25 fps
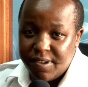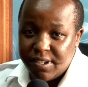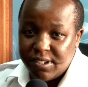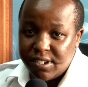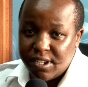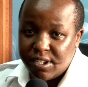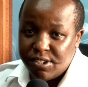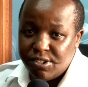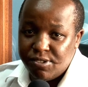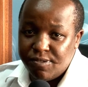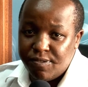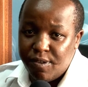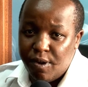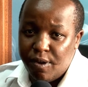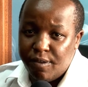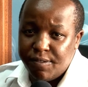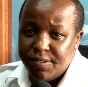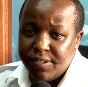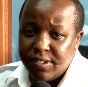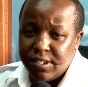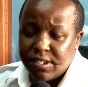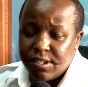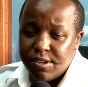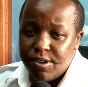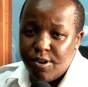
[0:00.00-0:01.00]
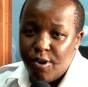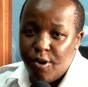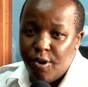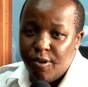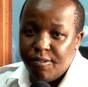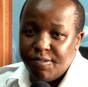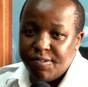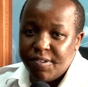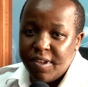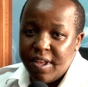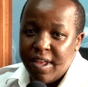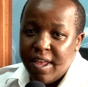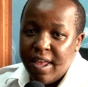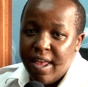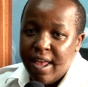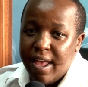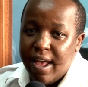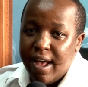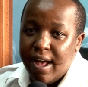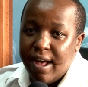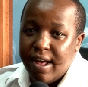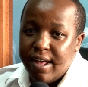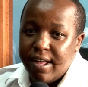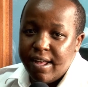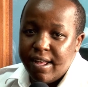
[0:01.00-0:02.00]
Executive Officer of
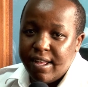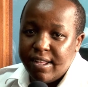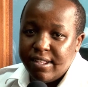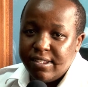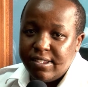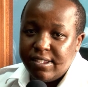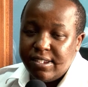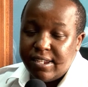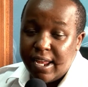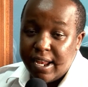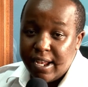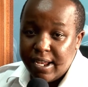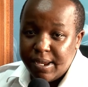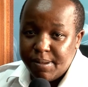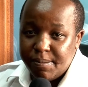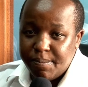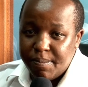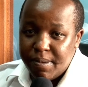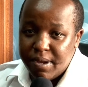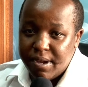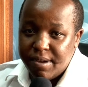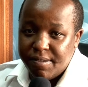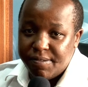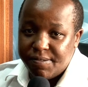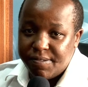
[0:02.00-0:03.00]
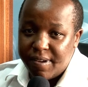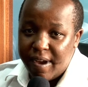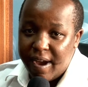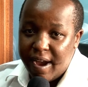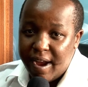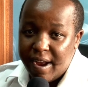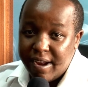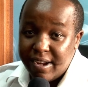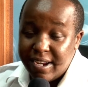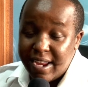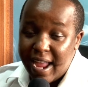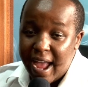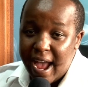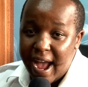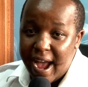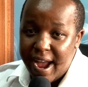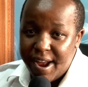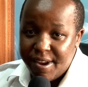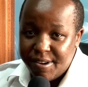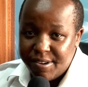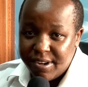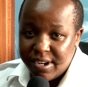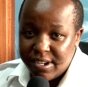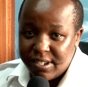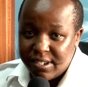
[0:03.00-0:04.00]
Stanlib Fahari
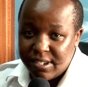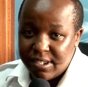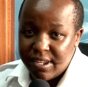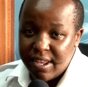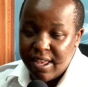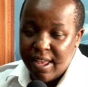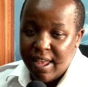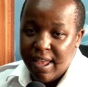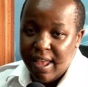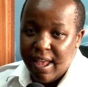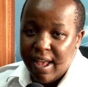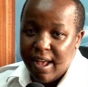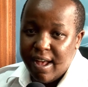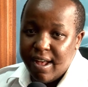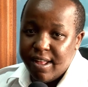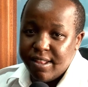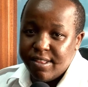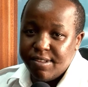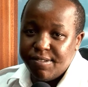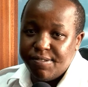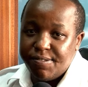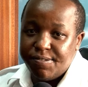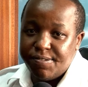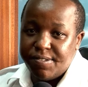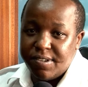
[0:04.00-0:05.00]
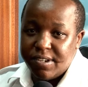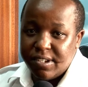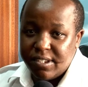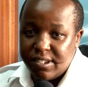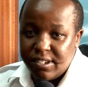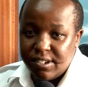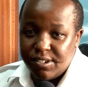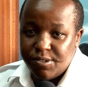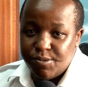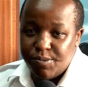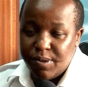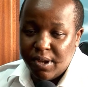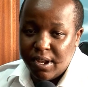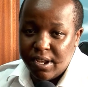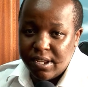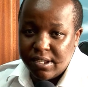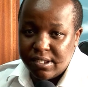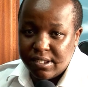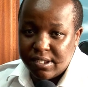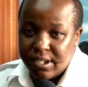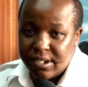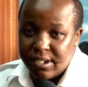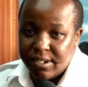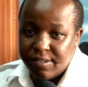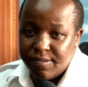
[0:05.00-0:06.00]
IREIT, the first real
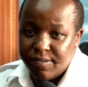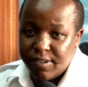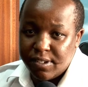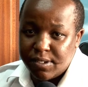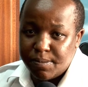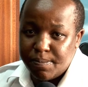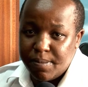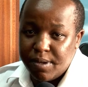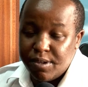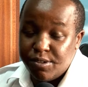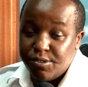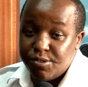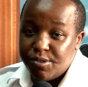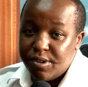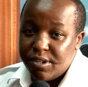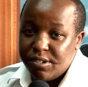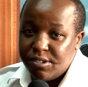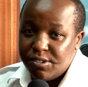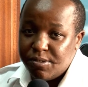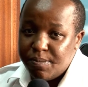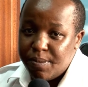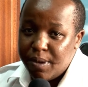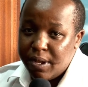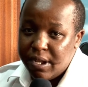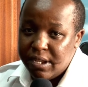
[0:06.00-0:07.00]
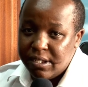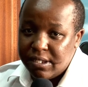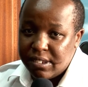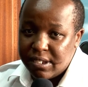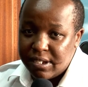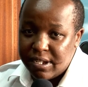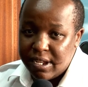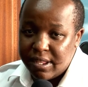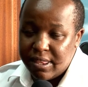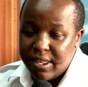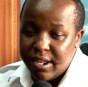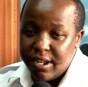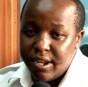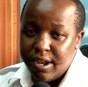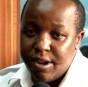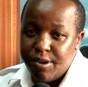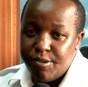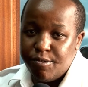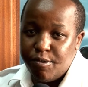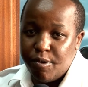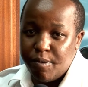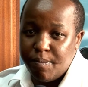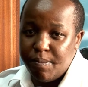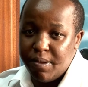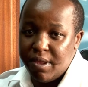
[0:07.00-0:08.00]
estate investment trust to be listed at the
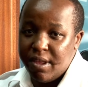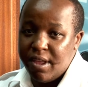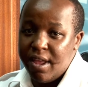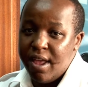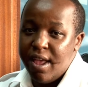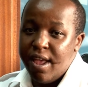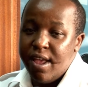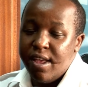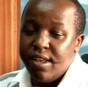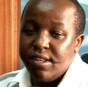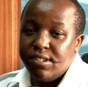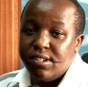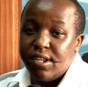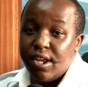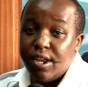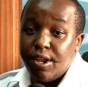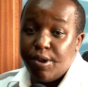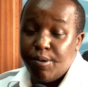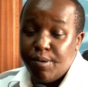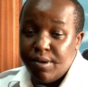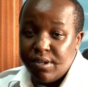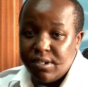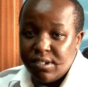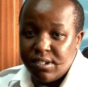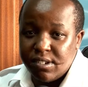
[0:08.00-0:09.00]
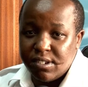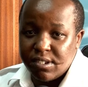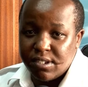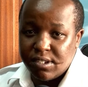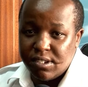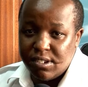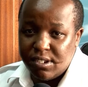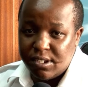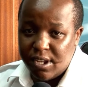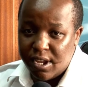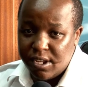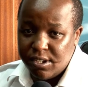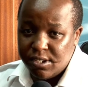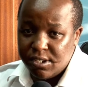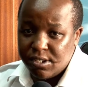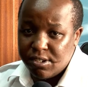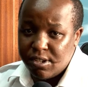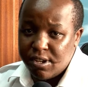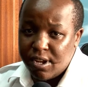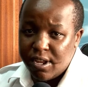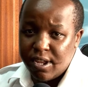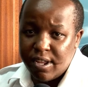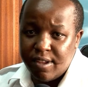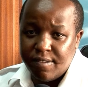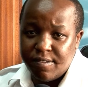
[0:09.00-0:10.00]
Nairobi Securities Exchange.
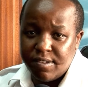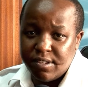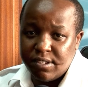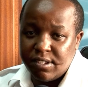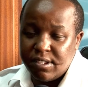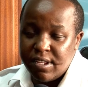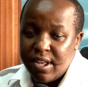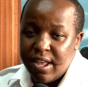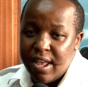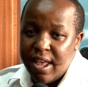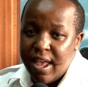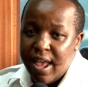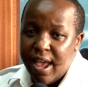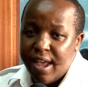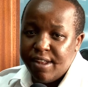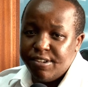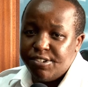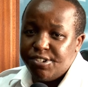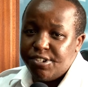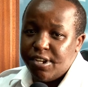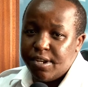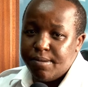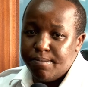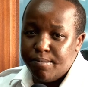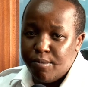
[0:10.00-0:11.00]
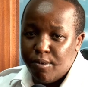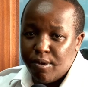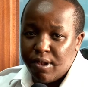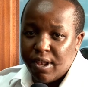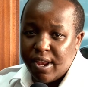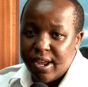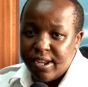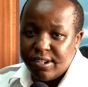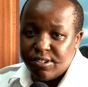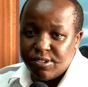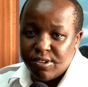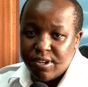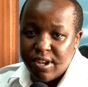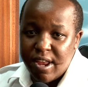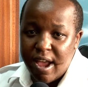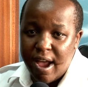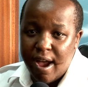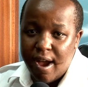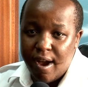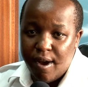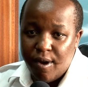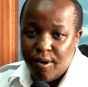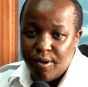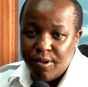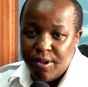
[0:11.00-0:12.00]
He's going to give us and shed more light on
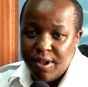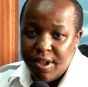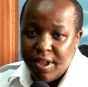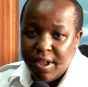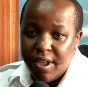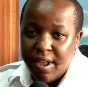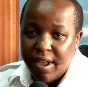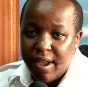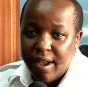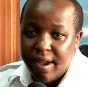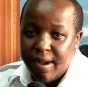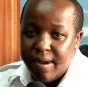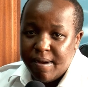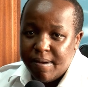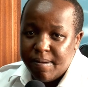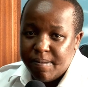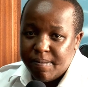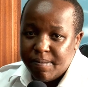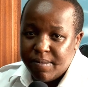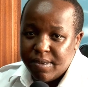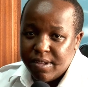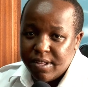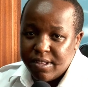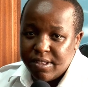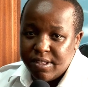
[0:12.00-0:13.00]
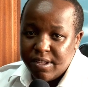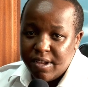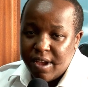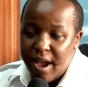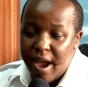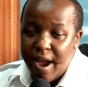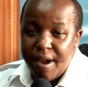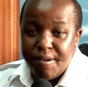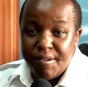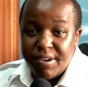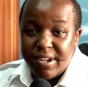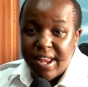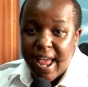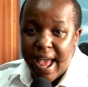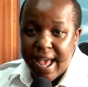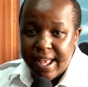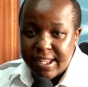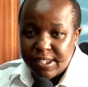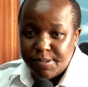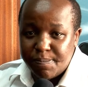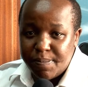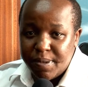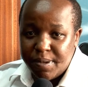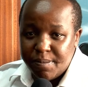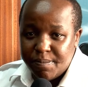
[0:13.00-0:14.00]
how the IREIT
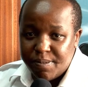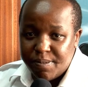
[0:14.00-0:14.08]
has been